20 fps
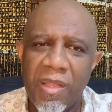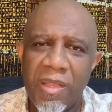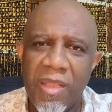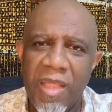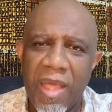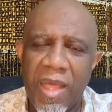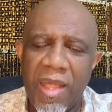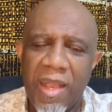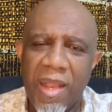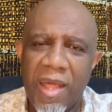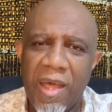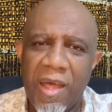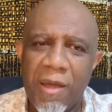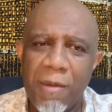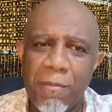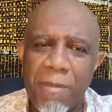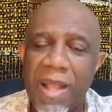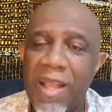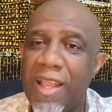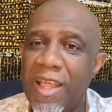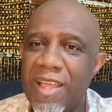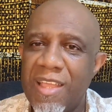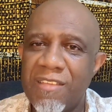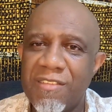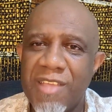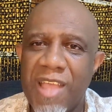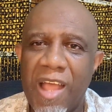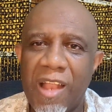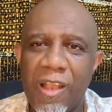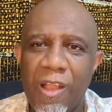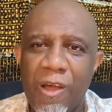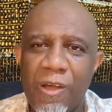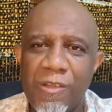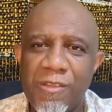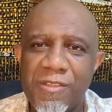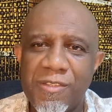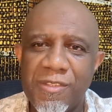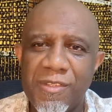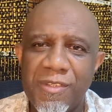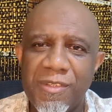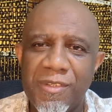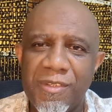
that my luggage got lost